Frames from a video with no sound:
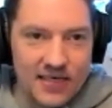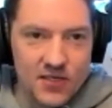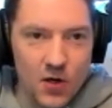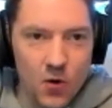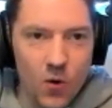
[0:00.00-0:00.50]

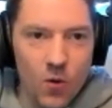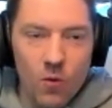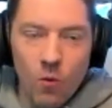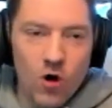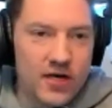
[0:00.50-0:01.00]
So
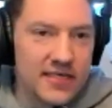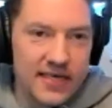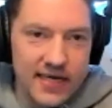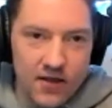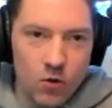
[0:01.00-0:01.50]
working
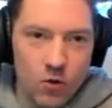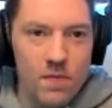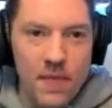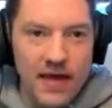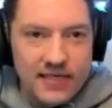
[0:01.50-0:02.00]
together, what
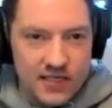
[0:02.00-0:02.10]
makes